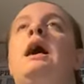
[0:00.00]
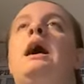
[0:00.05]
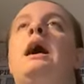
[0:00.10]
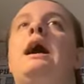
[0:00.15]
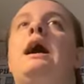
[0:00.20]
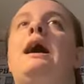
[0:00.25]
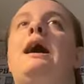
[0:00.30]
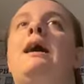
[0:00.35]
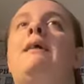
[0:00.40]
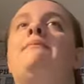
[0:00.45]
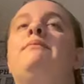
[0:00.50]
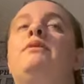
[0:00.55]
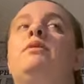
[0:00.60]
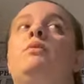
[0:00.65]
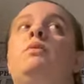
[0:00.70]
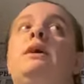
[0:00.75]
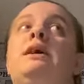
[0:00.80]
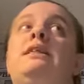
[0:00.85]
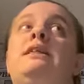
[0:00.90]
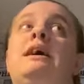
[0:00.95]
uh, the
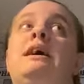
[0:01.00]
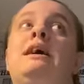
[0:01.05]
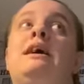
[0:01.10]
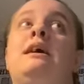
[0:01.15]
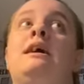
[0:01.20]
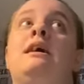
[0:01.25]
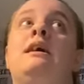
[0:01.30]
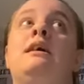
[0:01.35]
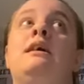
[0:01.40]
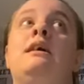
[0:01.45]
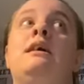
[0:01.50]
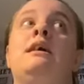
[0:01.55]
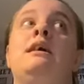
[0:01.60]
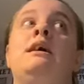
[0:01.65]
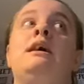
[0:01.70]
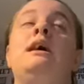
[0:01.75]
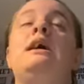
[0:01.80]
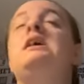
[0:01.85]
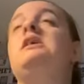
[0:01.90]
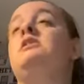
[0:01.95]
way they
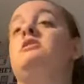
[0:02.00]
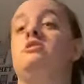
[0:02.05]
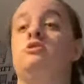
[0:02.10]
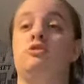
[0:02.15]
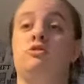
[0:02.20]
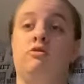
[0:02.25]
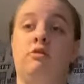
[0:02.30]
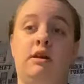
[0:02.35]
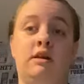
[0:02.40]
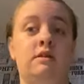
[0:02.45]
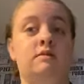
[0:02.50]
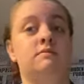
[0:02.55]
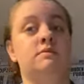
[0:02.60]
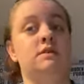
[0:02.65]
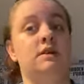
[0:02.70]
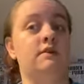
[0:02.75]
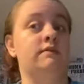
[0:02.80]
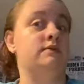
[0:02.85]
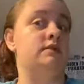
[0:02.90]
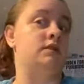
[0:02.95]
integrate
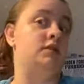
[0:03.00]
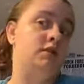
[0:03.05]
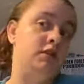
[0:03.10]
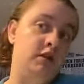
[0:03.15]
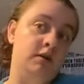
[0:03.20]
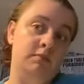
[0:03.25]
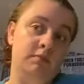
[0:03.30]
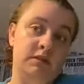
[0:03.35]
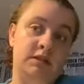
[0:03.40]
themselves into human